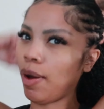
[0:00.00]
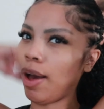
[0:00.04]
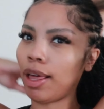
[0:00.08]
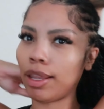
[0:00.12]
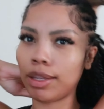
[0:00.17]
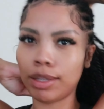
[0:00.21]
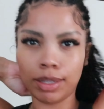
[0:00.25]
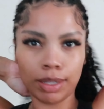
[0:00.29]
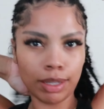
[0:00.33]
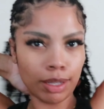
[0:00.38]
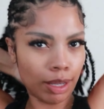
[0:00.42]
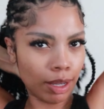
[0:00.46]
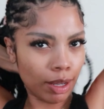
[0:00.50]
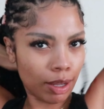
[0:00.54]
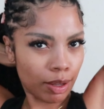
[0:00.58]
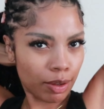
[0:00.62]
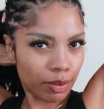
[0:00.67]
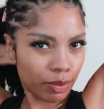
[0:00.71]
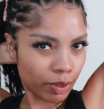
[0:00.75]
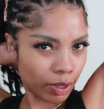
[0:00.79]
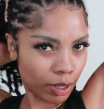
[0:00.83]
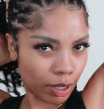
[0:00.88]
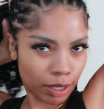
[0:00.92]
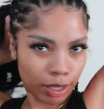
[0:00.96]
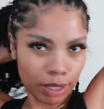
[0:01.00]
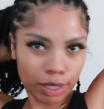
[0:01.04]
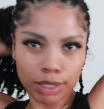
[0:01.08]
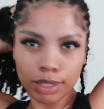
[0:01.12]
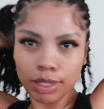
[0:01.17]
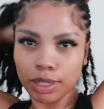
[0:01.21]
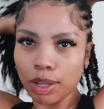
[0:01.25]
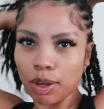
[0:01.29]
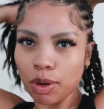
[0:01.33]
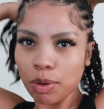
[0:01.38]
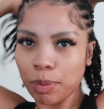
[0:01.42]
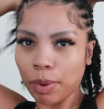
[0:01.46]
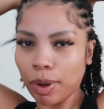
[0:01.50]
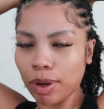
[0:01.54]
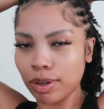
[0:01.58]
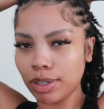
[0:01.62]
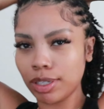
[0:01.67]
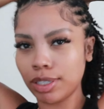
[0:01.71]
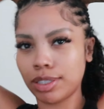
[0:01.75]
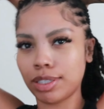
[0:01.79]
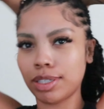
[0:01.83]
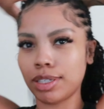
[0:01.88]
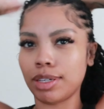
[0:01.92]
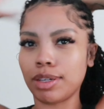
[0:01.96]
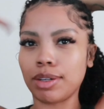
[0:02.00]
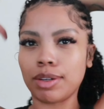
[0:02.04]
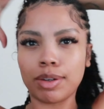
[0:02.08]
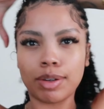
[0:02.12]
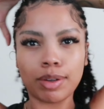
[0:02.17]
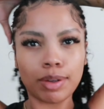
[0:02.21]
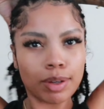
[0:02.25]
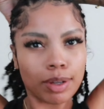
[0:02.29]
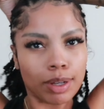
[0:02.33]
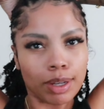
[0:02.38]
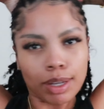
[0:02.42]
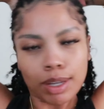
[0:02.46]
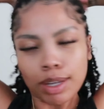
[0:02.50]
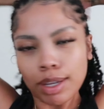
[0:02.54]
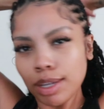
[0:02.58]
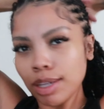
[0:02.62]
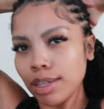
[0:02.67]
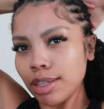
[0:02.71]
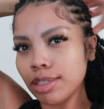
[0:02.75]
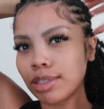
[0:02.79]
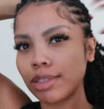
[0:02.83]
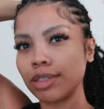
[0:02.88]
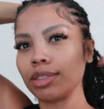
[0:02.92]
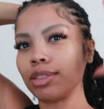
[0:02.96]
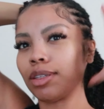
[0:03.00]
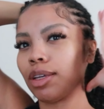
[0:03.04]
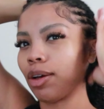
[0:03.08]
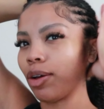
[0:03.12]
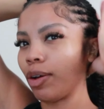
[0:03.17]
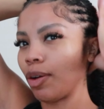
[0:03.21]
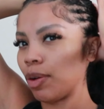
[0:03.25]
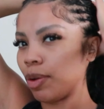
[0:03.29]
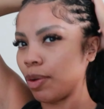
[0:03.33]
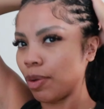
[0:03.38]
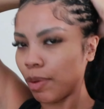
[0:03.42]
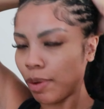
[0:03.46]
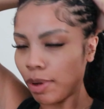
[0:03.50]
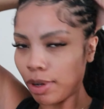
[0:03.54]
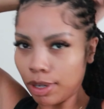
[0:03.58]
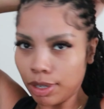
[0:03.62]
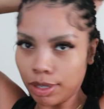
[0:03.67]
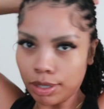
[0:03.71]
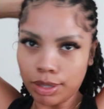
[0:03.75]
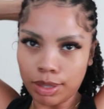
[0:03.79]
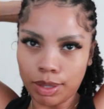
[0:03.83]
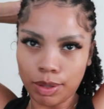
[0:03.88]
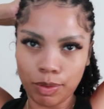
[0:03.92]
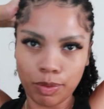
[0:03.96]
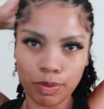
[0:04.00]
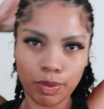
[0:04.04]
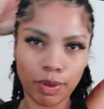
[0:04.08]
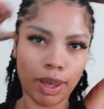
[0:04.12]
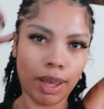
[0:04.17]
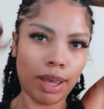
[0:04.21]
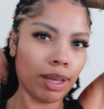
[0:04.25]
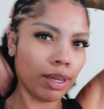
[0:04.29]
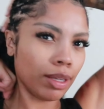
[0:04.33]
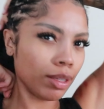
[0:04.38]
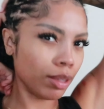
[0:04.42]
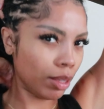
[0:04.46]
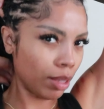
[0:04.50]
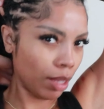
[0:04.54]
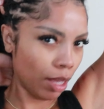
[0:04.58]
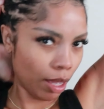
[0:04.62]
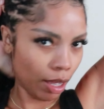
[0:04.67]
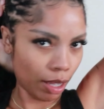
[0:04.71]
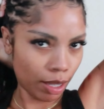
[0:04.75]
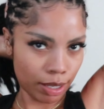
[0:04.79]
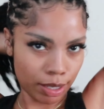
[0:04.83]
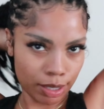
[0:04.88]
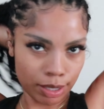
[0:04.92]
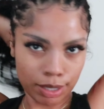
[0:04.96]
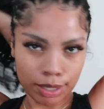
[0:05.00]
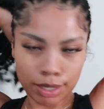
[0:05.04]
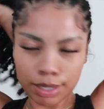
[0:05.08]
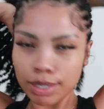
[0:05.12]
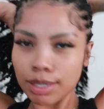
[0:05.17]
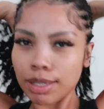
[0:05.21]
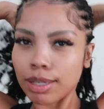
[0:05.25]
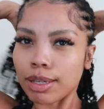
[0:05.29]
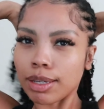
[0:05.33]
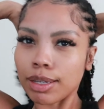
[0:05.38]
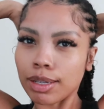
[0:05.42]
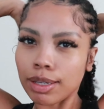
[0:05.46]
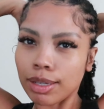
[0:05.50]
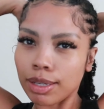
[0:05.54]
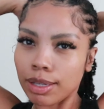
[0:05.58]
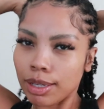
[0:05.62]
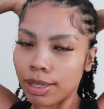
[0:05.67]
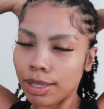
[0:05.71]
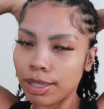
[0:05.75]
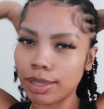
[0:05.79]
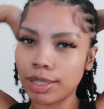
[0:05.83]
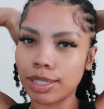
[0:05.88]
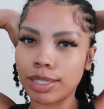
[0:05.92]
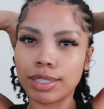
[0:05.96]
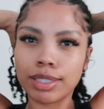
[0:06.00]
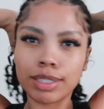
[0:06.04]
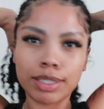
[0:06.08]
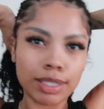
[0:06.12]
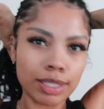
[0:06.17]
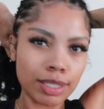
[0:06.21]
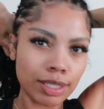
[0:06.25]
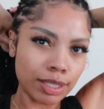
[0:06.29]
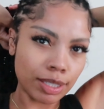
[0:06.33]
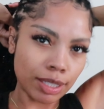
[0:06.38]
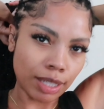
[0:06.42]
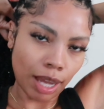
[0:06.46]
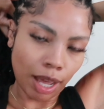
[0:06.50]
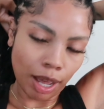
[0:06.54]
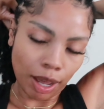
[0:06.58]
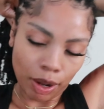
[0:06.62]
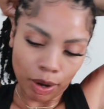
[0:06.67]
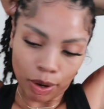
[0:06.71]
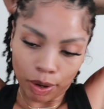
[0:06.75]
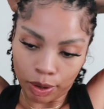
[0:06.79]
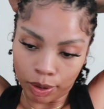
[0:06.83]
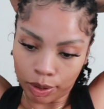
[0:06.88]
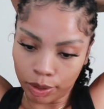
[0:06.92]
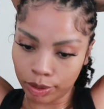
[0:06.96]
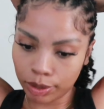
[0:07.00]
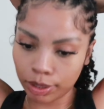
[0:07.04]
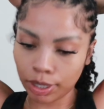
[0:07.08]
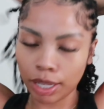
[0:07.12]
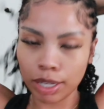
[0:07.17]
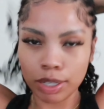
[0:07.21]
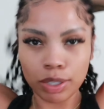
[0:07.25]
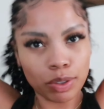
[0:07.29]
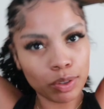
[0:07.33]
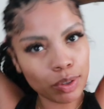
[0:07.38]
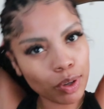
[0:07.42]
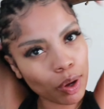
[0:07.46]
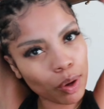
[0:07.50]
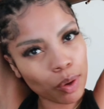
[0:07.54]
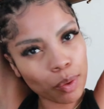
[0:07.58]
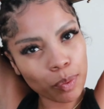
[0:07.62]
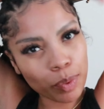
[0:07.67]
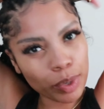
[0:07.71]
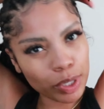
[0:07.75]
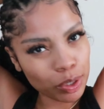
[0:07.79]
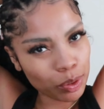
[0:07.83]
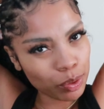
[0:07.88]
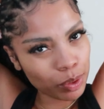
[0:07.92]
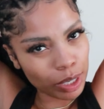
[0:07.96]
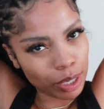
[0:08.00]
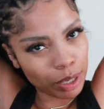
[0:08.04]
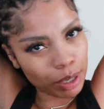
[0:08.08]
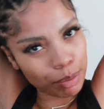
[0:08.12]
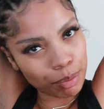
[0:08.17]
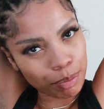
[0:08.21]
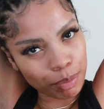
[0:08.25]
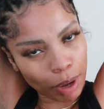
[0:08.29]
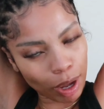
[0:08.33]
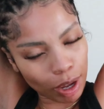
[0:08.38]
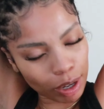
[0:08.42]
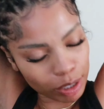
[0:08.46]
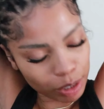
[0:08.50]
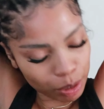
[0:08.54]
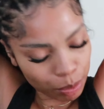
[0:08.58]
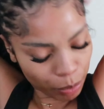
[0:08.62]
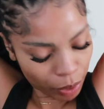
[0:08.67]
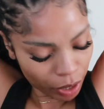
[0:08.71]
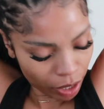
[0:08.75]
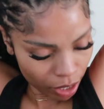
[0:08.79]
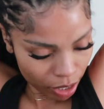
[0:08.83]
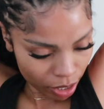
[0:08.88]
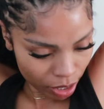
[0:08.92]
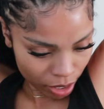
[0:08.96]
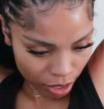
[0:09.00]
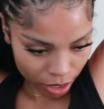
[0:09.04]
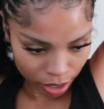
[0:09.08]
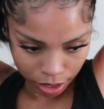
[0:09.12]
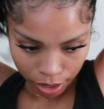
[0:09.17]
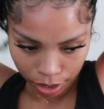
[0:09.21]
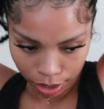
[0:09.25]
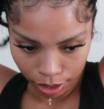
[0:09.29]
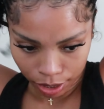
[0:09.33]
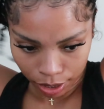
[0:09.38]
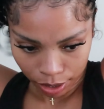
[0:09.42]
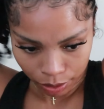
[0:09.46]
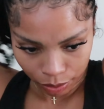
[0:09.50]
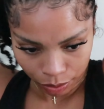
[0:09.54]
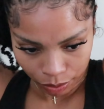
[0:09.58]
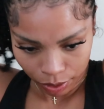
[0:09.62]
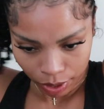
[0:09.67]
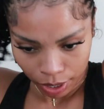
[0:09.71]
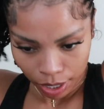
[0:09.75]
I love a good low ponytail, so the fact that this does not hurt, like, you know, when you get box braids and stuff,